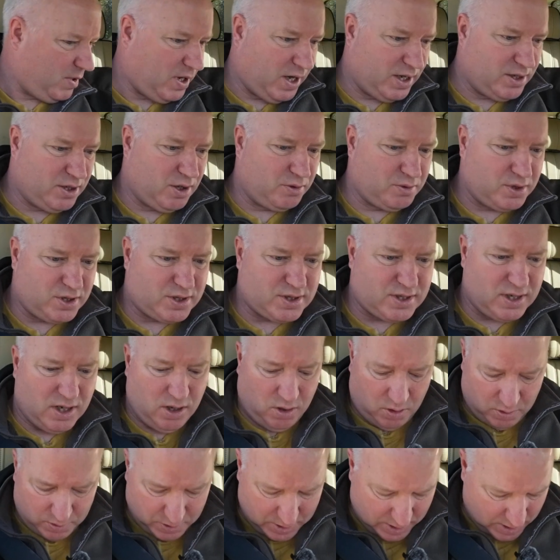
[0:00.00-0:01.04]
I noticed it
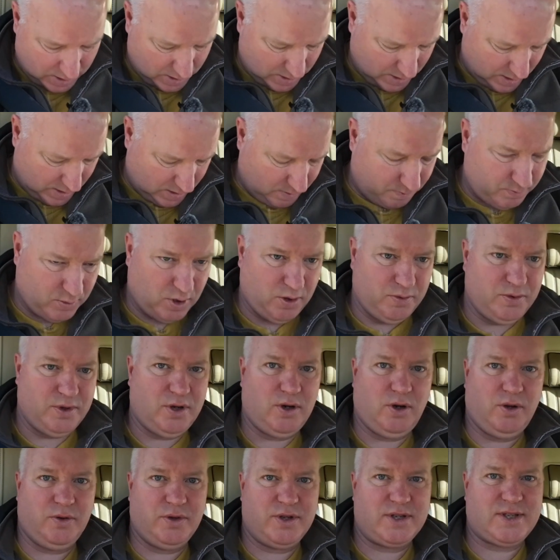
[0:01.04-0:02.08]
on
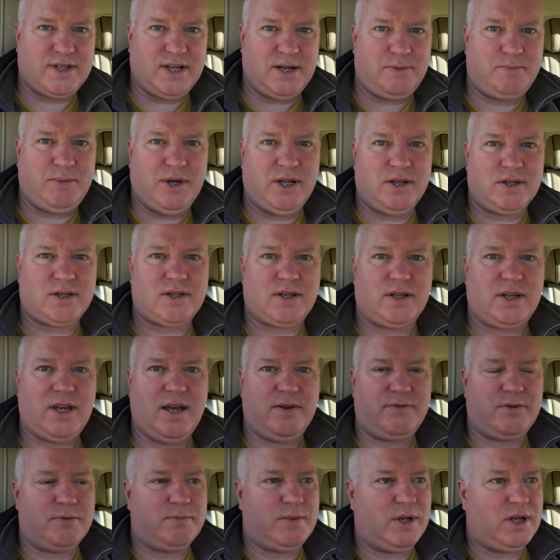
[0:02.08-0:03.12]
the seat belts. I
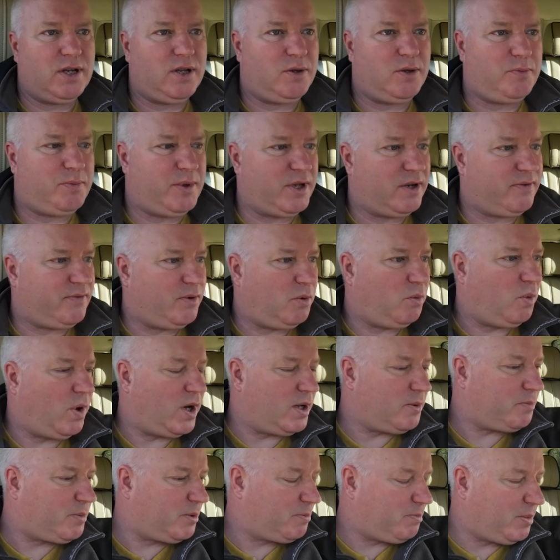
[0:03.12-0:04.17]
gave them a little bit of a
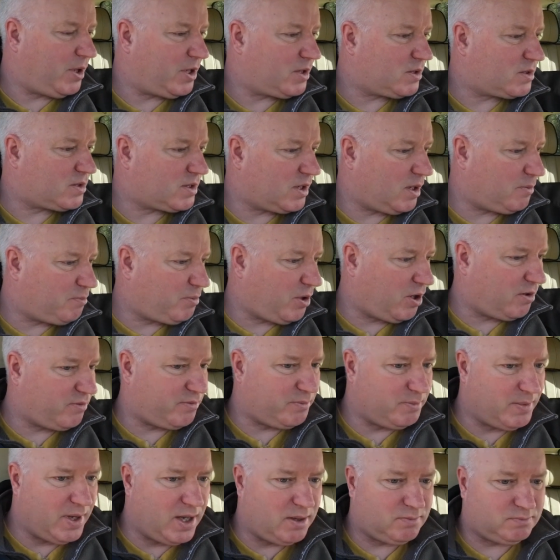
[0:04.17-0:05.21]
wipe, but apart
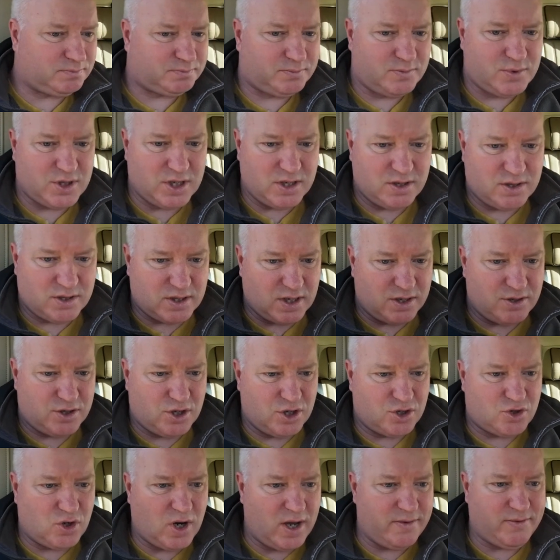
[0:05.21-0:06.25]
from that,
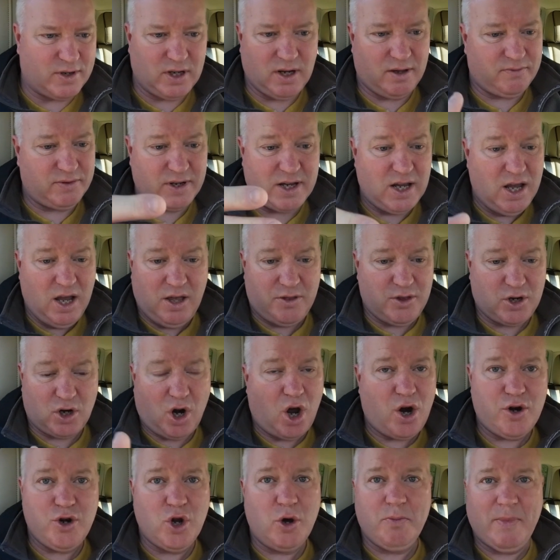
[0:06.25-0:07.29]
she's driving lovely. There
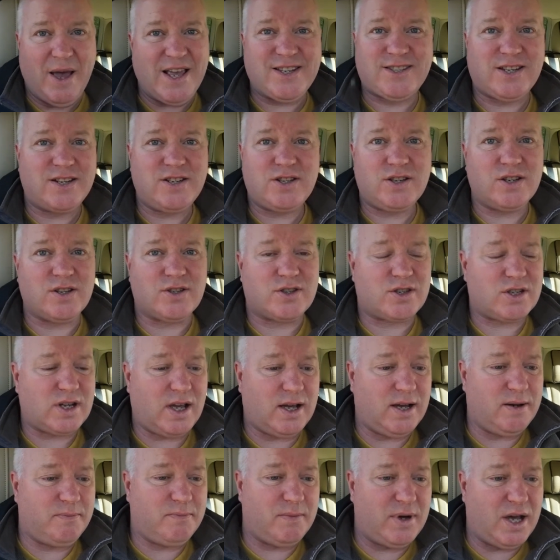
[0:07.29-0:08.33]
are no messages
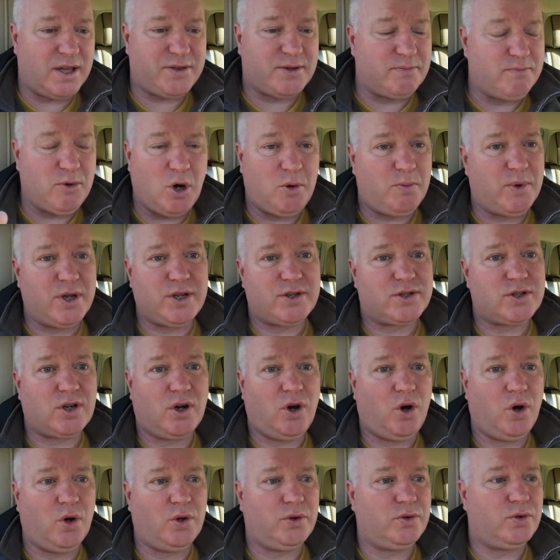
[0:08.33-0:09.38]
at the moment
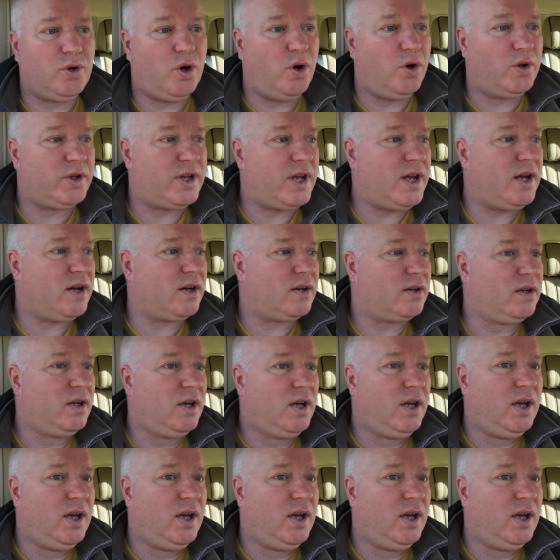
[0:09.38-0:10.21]
on here.